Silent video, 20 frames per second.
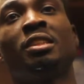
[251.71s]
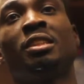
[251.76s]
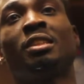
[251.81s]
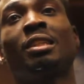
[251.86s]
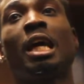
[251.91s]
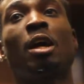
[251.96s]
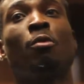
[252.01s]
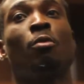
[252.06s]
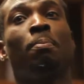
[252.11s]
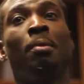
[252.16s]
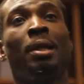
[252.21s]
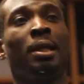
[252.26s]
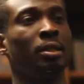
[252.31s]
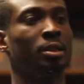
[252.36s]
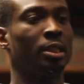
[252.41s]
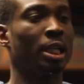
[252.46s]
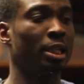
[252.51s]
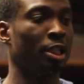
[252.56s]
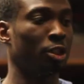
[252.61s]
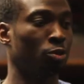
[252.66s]
It's like we're playing
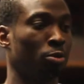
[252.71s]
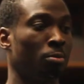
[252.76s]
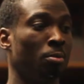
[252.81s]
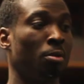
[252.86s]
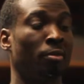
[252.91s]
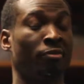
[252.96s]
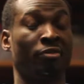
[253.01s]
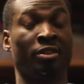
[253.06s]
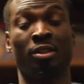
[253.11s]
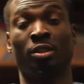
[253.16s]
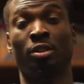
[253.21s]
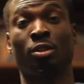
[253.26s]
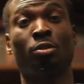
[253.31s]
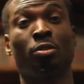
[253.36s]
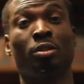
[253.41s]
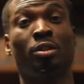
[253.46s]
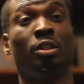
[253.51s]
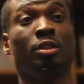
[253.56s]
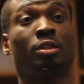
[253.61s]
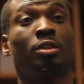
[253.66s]
tennis with muffins.
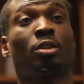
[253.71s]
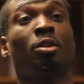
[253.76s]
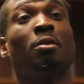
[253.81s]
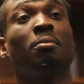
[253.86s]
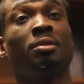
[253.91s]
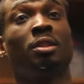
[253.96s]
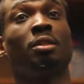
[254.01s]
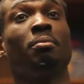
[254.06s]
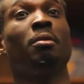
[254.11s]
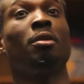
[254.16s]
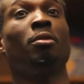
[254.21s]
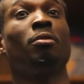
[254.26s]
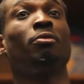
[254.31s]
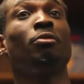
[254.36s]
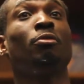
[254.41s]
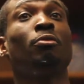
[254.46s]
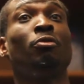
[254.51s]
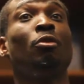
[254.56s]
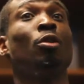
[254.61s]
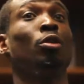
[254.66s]
Goodness comes at me with
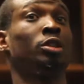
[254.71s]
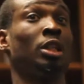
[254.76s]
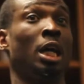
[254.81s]
full force.